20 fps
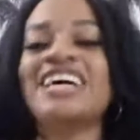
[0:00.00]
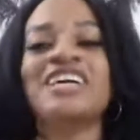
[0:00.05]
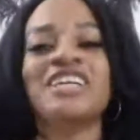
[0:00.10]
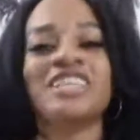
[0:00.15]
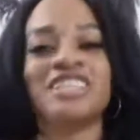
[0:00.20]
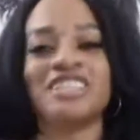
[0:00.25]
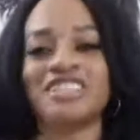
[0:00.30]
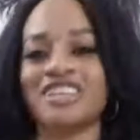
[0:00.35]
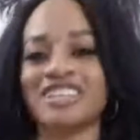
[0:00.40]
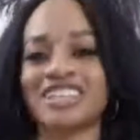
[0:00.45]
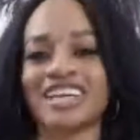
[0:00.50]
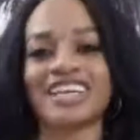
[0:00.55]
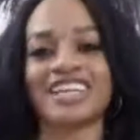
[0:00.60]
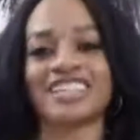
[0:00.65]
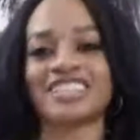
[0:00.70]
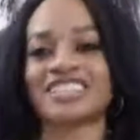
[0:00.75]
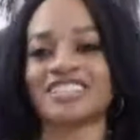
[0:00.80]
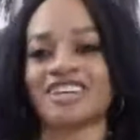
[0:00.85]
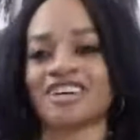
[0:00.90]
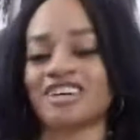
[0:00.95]
They
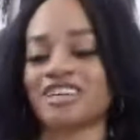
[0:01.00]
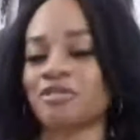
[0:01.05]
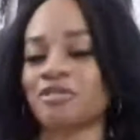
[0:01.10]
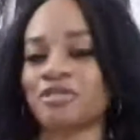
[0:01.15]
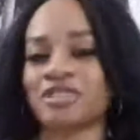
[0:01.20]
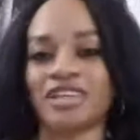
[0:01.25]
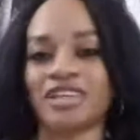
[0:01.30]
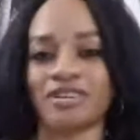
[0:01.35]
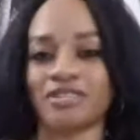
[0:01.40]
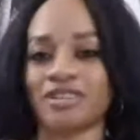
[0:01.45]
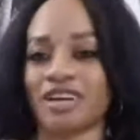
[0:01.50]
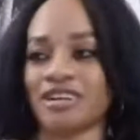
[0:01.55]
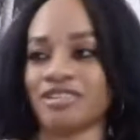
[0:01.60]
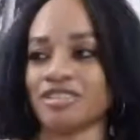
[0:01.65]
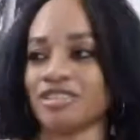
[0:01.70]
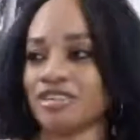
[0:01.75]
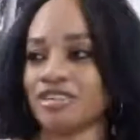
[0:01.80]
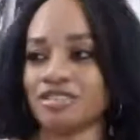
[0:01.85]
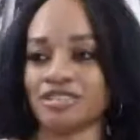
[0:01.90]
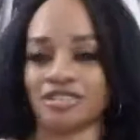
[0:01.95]
get started when they're, I don't
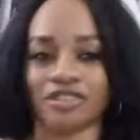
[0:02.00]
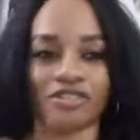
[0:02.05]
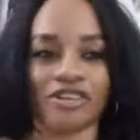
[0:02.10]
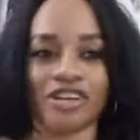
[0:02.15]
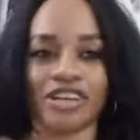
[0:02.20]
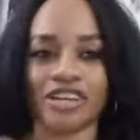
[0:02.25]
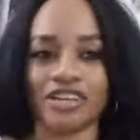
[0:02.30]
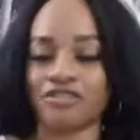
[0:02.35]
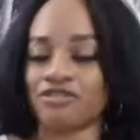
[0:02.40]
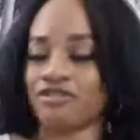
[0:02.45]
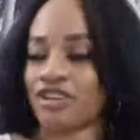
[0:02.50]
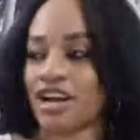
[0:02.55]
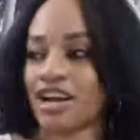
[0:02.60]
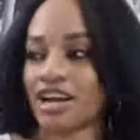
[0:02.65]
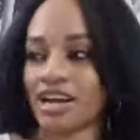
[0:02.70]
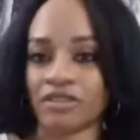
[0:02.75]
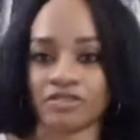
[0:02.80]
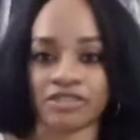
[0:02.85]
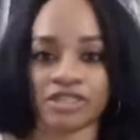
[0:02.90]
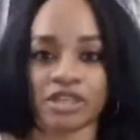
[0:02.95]
know, 3,
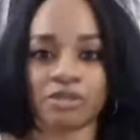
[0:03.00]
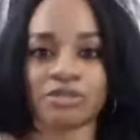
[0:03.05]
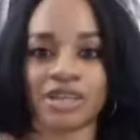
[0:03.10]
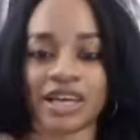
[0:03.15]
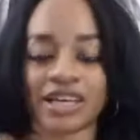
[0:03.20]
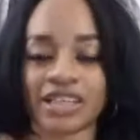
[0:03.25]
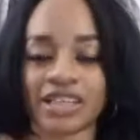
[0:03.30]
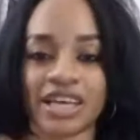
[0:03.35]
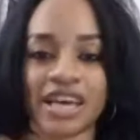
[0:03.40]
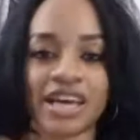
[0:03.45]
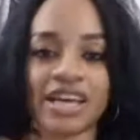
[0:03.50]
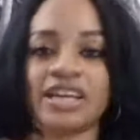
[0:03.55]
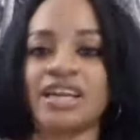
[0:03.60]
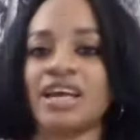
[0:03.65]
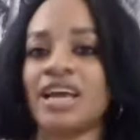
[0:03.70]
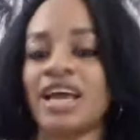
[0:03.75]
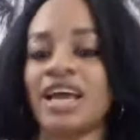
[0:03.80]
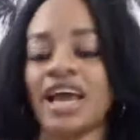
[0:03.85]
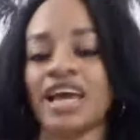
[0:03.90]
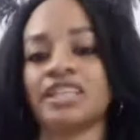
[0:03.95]
5, something like that.
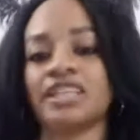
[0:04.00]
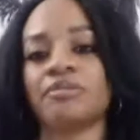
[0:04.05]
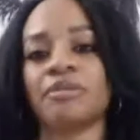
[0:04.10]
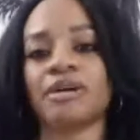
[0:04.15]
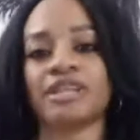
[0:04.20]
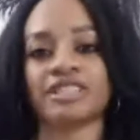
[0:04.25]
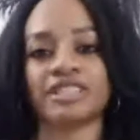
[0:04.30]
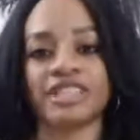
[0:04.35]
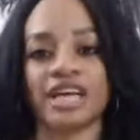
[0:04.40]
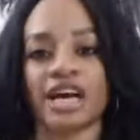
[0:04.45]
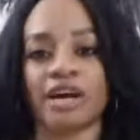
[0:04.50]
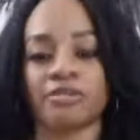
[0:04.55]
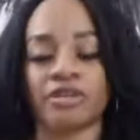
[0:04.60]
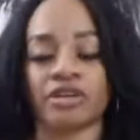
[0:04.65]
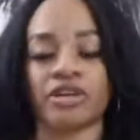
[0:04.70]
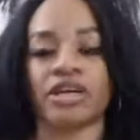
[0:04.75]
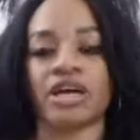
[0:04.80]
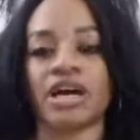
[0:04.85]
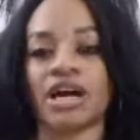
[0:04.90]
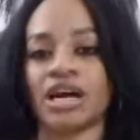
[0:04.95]
And then by the time
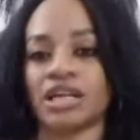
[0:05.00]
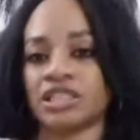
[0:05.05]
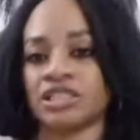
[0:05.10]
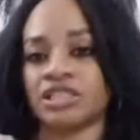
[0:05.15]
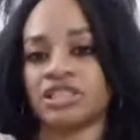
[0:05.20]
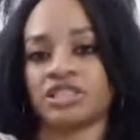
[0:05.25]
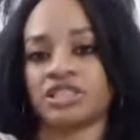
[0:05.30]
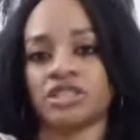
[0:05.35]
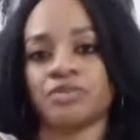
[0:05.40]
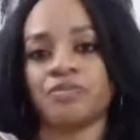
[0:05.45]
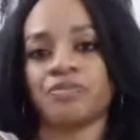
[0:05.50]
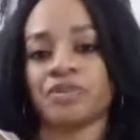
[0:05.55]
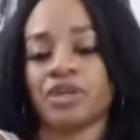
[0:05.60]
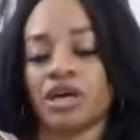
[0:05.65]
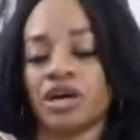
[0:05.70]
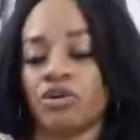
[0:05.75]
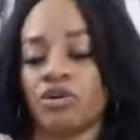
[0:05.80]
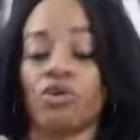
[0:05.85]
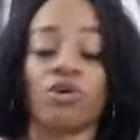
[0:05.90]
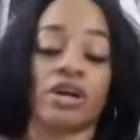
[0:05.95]
they're in college
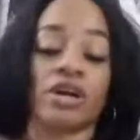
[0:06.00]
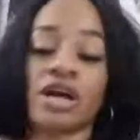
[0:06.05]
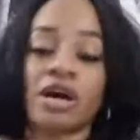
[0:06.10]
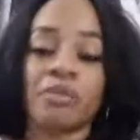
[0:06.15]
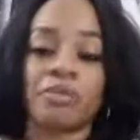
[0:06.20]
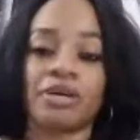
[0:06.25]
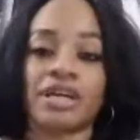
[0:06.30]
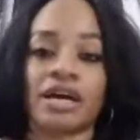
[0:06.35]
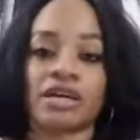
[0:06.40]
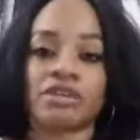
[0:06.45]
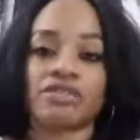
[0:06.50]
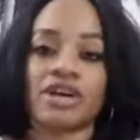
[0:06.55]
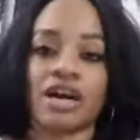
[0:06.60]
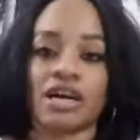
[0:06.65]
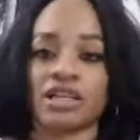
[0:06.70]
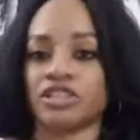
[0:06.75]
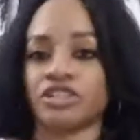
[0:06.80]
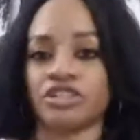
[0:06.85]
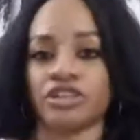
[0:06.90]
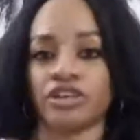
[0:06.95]
or coming out of
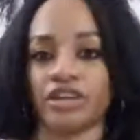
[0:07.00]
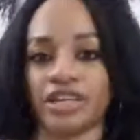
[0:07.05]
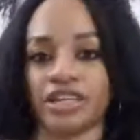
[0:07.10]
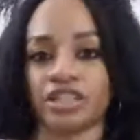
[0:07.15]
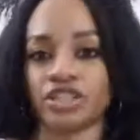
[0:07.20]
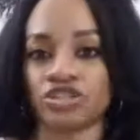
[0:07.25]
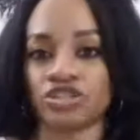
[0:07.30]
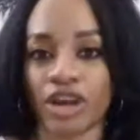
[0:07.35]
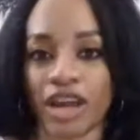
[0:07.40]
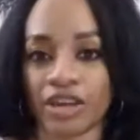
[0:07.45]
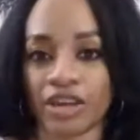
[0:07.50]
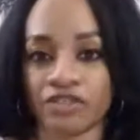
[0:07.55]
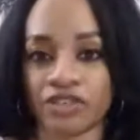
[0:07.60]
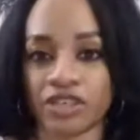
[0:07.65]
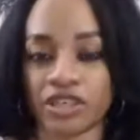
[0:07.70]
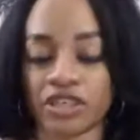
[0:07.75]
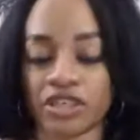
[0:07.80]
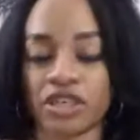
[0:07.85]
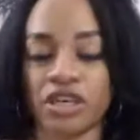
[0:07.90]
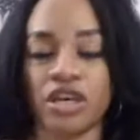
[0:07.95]
college, they're getting
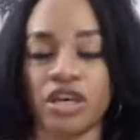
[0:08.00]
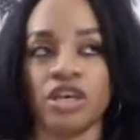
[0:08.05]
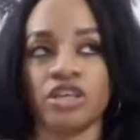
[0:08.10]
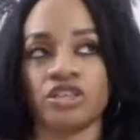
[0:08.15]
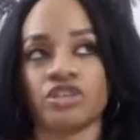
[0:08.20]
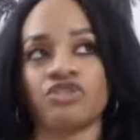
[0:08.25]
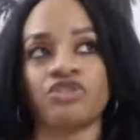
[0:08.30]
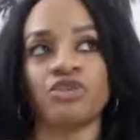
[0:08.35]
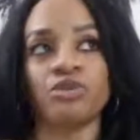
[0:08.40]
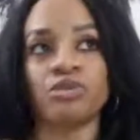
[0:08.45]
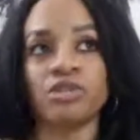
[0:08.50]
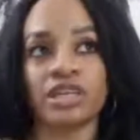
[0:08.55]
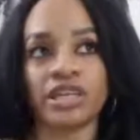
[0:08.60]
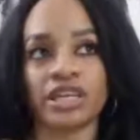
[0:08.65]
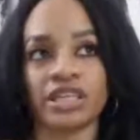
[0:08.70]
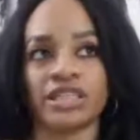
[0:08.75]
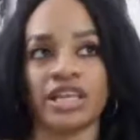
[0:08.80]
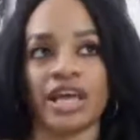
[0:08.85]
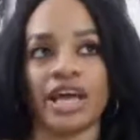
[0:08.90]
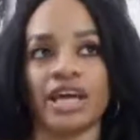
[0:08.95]
drafted. So if you look
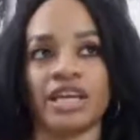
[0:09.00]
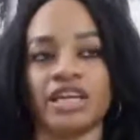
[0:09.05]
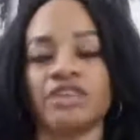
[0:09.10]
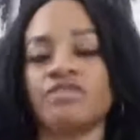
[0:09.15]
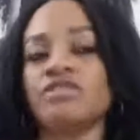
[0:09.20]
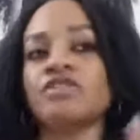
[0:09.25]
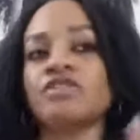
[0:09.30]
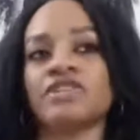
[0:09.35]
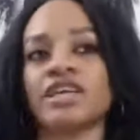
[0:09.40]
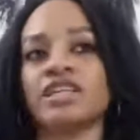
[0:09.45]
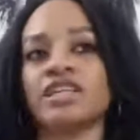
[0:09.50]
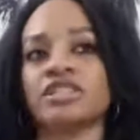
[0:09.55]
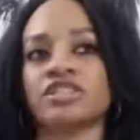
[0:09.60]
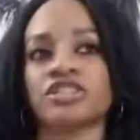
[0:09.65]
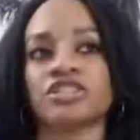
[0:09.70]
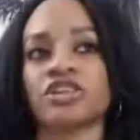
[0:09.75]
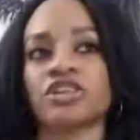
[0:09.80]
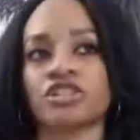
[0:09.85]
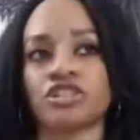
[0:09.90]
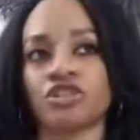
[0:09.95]
at that, even if they didn't
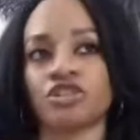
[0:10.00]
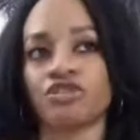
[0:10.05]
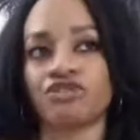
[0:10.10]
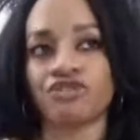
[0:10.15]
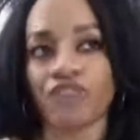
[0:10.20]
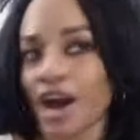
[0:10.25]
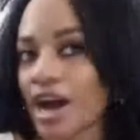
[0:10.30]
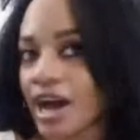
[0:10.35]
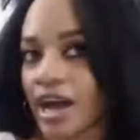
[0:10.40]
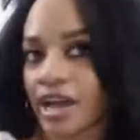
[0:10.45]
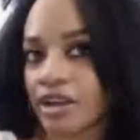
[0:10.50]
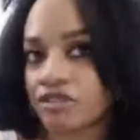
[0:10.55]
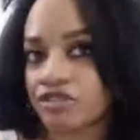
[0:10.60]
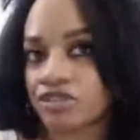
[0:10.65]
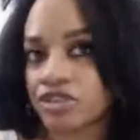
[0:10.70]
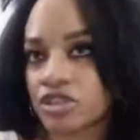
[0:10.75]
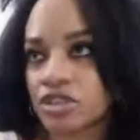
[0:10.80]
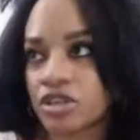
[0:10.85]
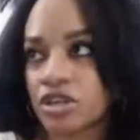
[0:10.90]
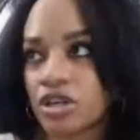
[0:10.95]
start till 5,
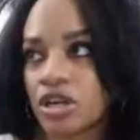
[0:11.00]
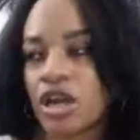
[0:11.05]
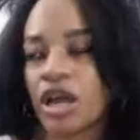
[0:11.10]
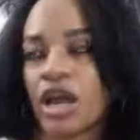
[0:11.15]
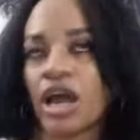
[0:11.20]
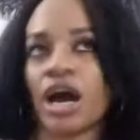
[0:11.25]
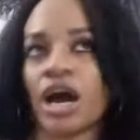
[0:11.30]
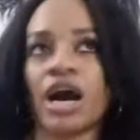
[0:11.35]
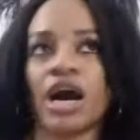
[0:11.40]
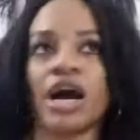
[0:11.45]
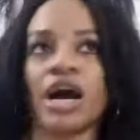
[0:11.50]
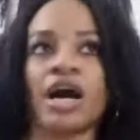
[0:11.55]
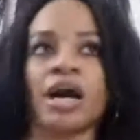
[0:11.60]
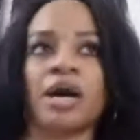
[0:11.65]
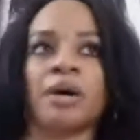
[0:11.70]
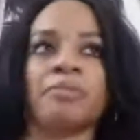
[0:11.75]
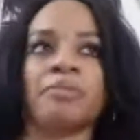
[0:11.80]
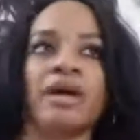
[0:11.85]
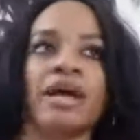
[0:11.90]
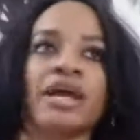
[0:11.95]

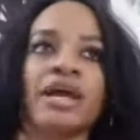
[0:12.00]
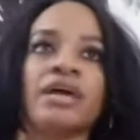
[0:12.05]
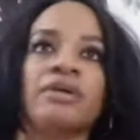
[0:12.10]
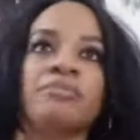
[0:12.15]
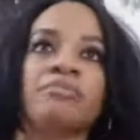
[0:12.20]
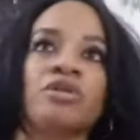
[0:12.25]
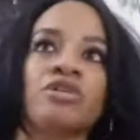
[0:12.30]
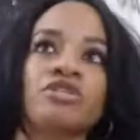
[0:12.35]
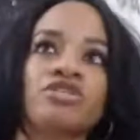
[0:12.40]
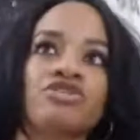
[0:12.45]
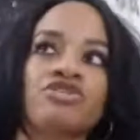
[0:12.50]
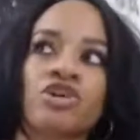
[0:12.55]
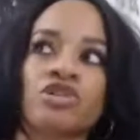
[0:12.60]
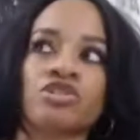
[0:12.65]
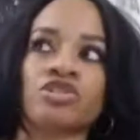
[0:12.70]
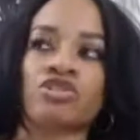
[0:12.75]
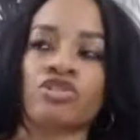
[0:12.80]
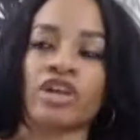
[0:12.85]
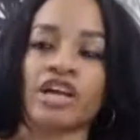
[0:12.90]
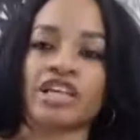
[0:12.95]
and most
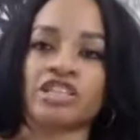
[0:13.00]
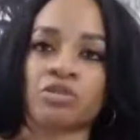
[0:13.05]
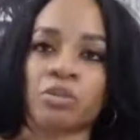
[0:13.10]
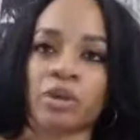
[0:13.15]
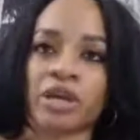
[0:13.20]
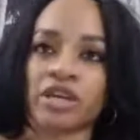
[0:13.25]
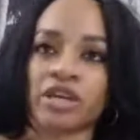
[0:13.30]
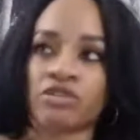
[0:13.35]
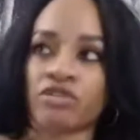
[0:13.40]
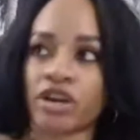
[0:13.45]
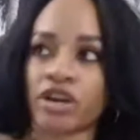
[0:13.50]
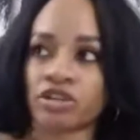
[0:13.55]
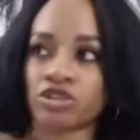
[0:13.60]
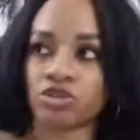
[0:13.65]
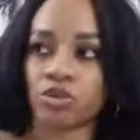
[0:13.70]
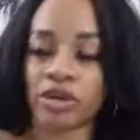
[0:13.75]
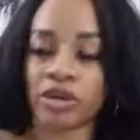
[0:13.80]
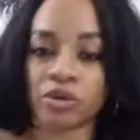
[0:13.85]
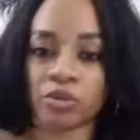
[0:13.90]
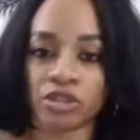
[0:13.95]
folks graduate around
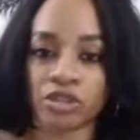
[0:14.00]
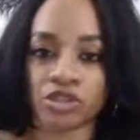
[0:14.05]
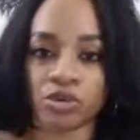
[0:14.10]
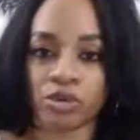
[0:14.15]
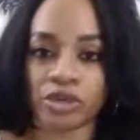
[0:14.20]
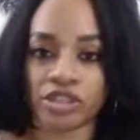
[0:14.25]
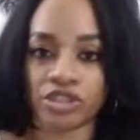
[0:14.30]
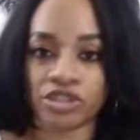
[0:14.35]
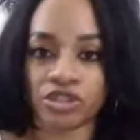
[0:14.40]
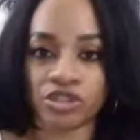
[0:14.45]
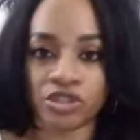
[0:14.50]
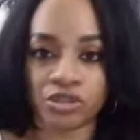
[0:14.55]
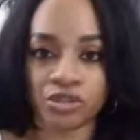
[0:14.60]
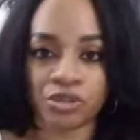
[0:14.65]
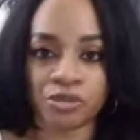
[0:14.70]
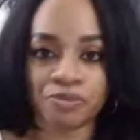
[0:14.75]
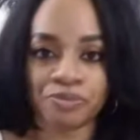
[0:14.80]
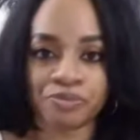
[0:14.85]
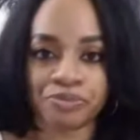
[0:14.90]
21, 22,